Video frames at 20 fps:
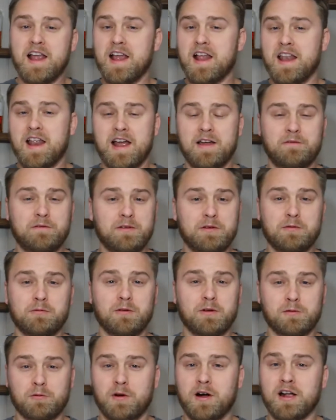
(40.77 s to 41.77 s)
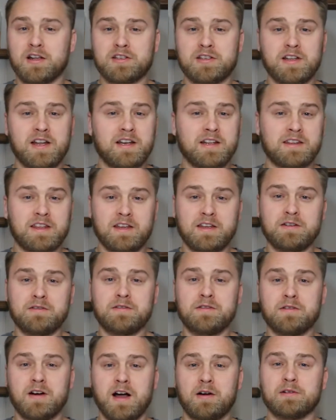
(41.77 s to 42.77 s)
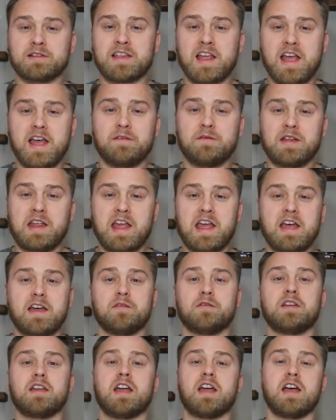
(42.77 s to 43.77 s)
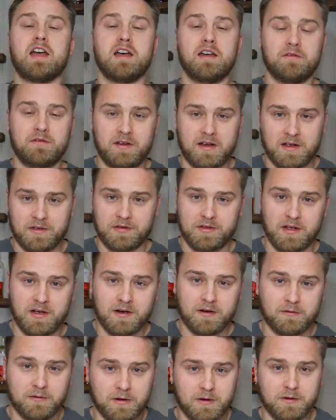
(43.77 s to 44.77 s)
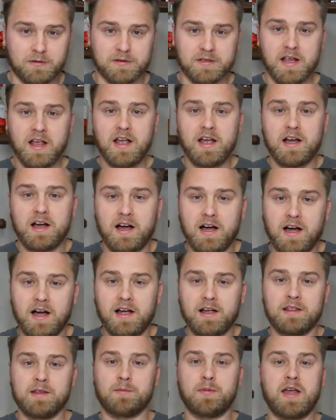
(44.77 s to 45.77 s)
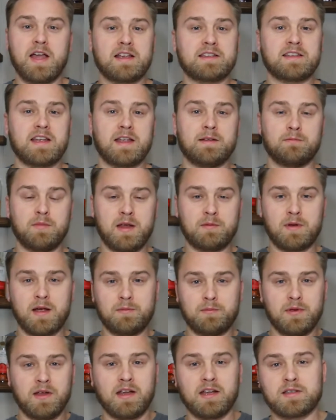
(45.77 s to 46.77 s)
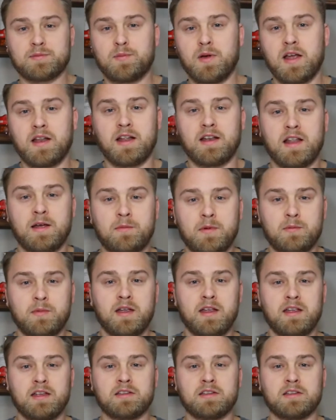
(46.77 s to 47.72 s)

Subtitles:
And if you were watching anything, you knew I was heavy, heavy, heavy on Thug Rose. In the past, I had made my biggest bet on MMA